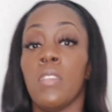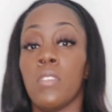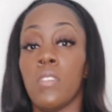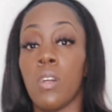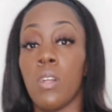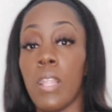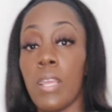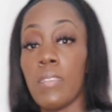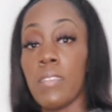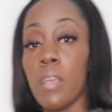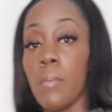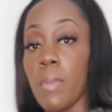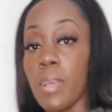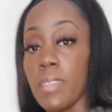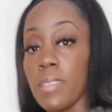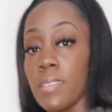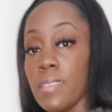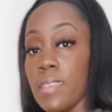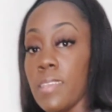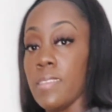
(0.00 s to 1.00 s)
So let's say
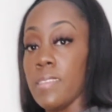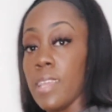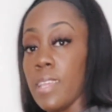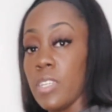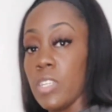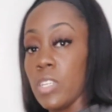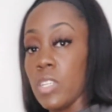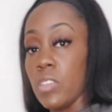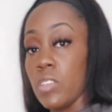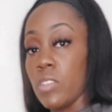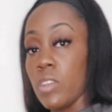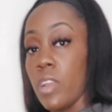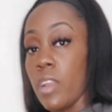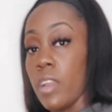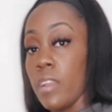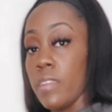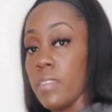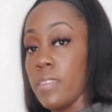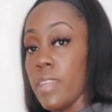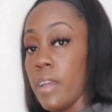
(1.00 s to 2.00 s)
my C-section
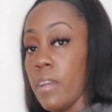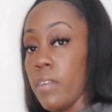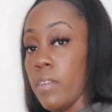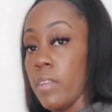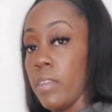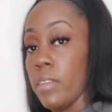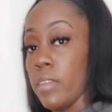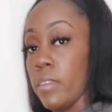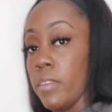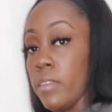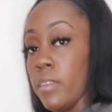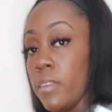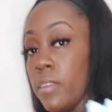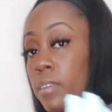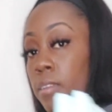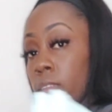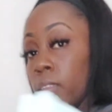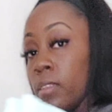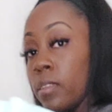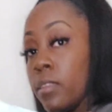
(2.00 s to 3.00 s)
scar is down here.
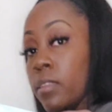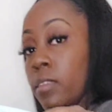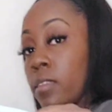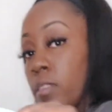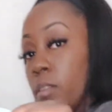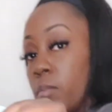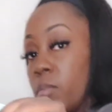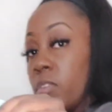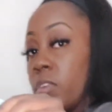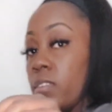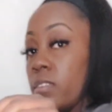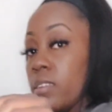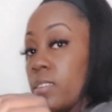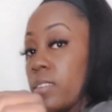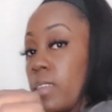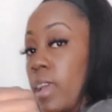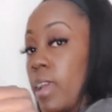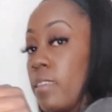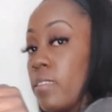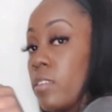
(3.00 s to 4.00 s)
Let me turn to
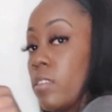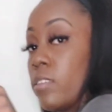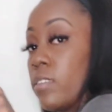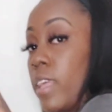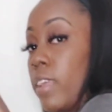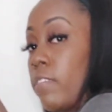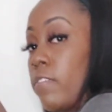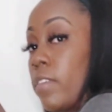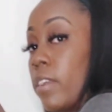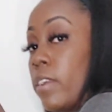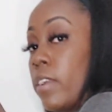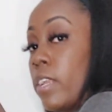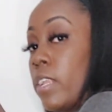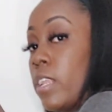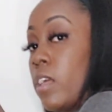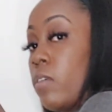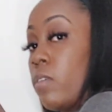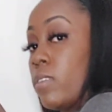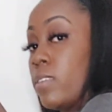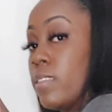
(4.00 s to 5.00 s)
the side. So it's like
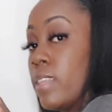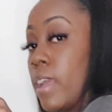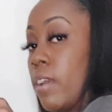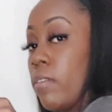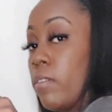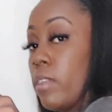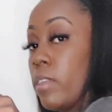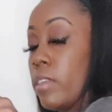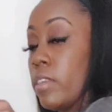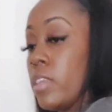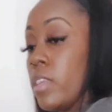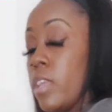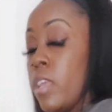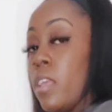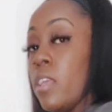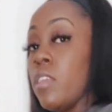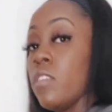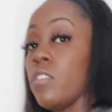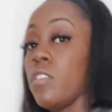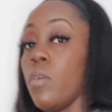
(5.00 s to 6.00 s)
very low, it's down here.
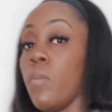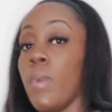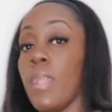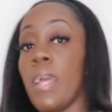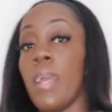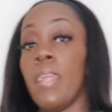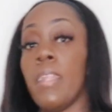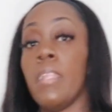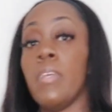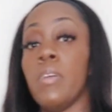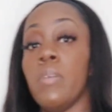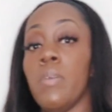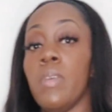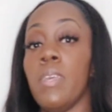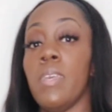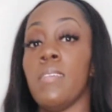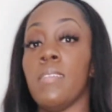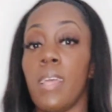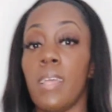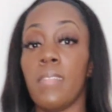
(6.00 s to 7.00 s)
So what I do
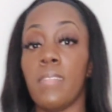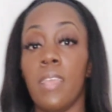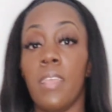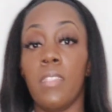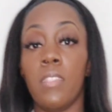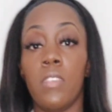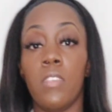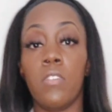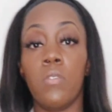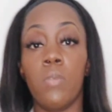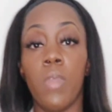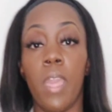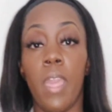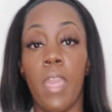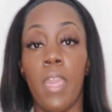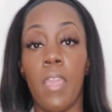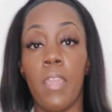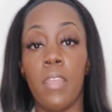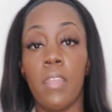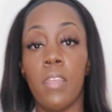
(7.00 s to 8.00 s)
is I take this
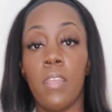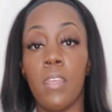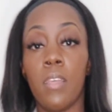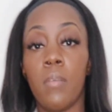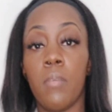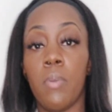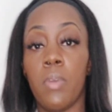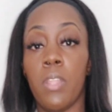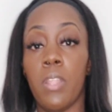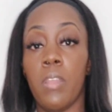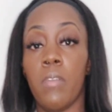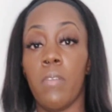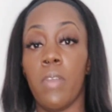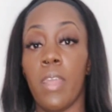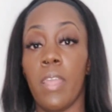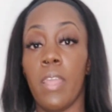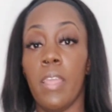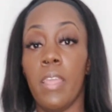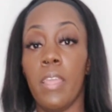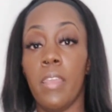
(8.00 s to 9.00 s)
rag, put it
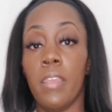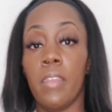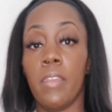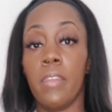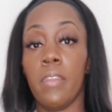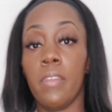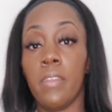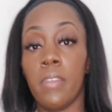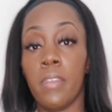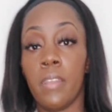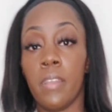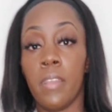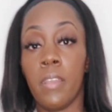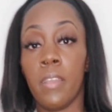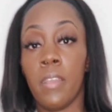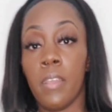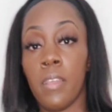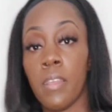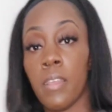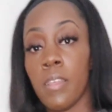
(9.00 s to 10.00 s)
right here.
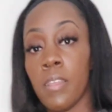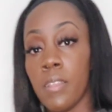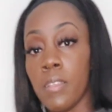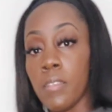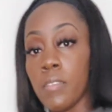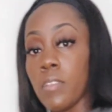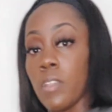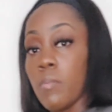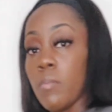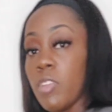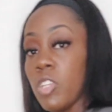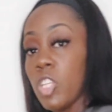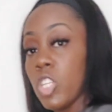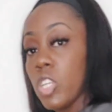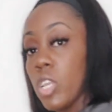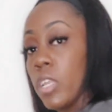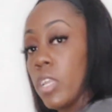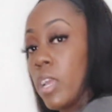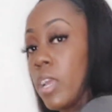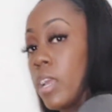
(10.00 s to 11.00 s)
So let me
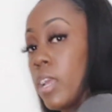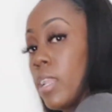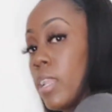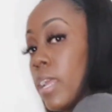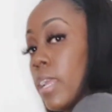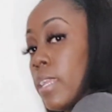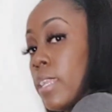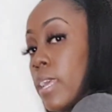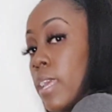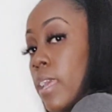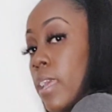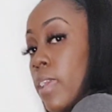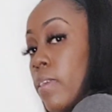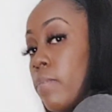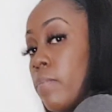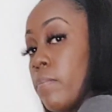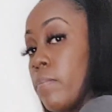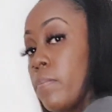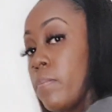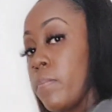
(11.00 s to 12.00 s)
show y'all like
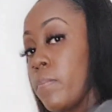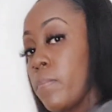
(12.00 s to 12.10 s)
that.